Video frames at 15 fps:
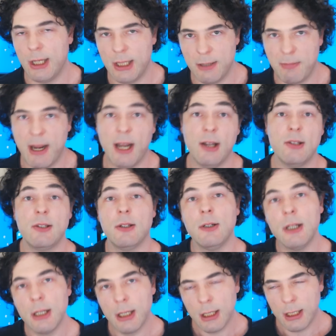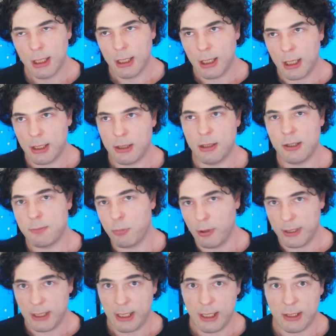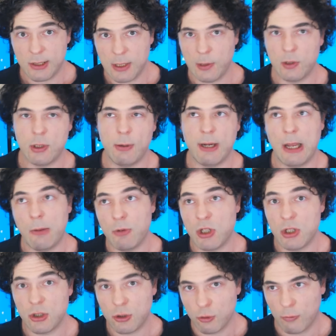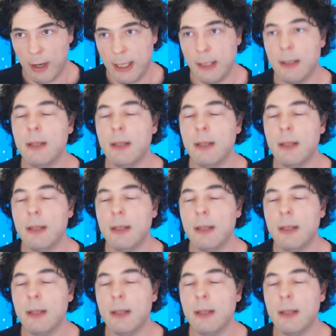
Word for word: the past, and at this point, Intel are doing it, which is great.